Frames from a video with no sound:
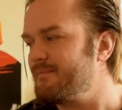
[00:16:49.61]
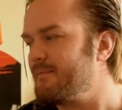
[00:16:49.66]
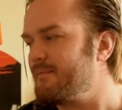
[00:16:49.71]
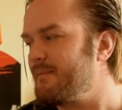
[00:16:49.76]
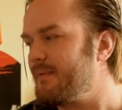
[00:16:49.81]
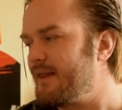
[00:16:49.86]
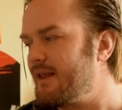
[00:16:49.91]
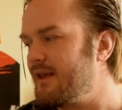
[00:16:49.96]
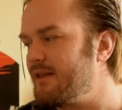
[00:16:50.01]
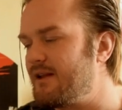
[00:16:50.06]
I
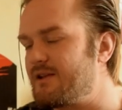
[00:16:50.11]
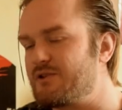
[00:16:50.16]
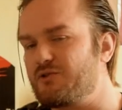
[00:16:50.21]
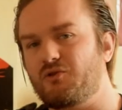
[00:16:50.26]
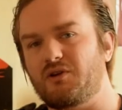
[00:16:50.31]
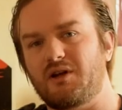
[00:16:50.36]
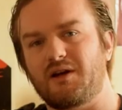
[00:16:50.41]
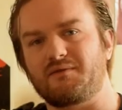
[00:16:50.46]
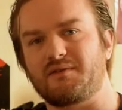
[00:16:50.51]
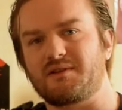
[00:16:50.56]
think that's
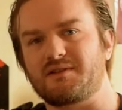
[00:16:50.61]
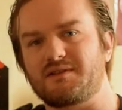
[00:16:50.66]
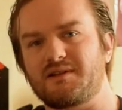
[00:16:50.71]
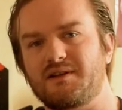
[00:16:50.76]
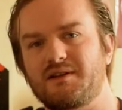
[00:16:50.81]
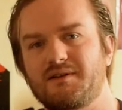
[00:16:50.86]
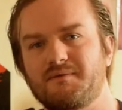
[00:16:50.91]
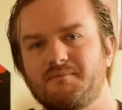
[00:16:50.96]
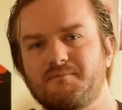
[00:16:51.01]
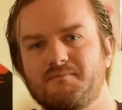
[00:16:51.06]
all I have to
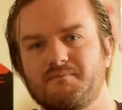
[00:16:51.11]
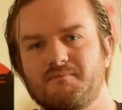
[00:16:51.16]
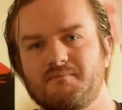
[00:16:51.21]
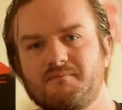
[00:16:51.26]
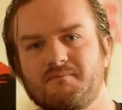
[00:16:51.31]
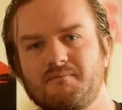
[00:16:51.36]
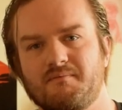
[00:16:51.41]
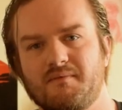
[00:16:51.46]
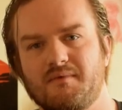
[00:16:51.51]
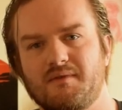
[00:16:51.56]
say.
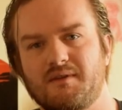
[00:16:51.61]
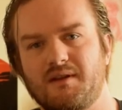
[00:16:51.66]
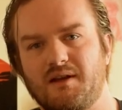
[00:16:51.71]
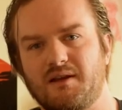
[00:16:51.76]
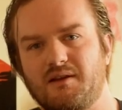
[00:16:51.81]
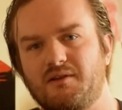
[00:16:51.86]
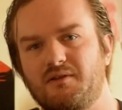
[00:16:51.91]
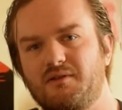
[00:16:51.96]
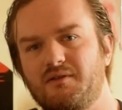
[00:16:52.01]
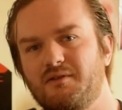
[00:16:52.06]

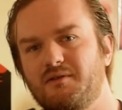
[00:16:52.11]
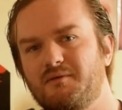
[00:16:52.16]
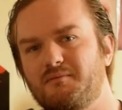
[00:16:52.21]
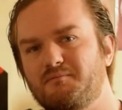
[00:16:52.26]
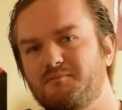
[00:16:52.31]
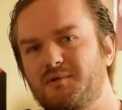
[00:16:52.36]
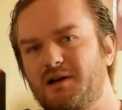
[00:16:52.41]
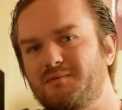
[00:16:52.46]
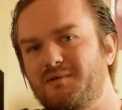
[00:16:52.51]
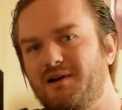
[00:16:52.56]
Thank you.
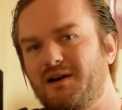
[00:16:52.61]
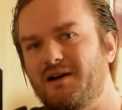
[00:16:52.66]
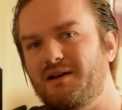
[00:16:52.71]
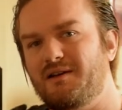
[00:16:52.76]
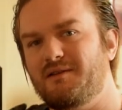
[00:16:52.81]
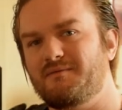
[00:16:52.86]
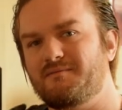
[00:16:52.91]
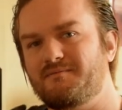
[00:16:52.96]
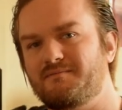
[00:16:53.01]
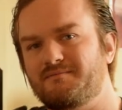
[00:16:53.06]
Bye
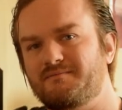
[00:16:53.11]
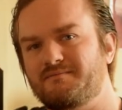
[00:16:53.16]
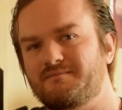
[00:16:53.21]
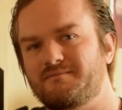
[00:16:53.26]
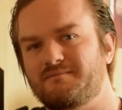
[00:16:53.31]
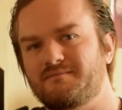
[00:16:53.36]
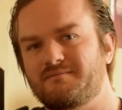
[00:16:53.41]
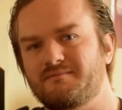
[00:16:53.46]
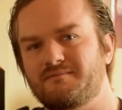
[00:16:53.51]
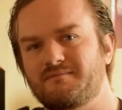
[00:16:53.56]
bye.
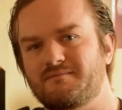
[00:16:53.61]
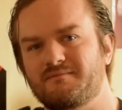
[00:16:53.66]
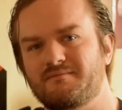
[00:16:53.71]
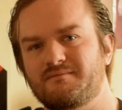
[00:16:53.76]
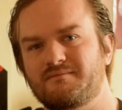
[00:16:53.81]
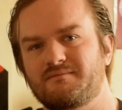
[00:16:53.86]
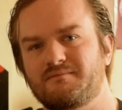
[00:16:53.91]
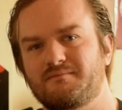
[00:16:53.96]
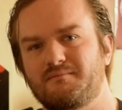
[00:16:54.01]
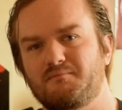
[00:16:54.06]

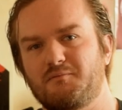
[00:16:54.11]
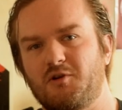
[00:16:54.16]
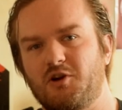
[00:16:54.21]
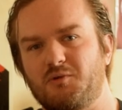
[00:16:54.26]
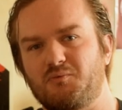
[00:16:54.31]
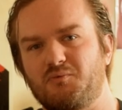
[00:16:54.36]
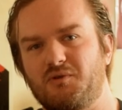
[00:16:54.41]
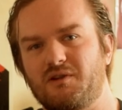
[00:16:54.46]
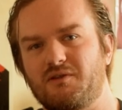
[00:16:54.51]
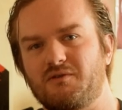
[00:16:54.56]

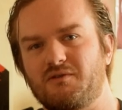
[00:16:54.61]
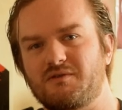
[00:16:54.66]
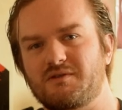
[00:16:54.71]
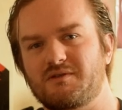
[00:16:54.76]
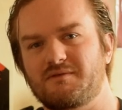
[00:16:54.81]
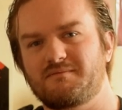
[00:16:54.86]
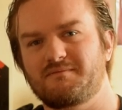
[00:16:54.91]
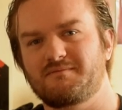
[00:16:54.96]
Mouth breathers.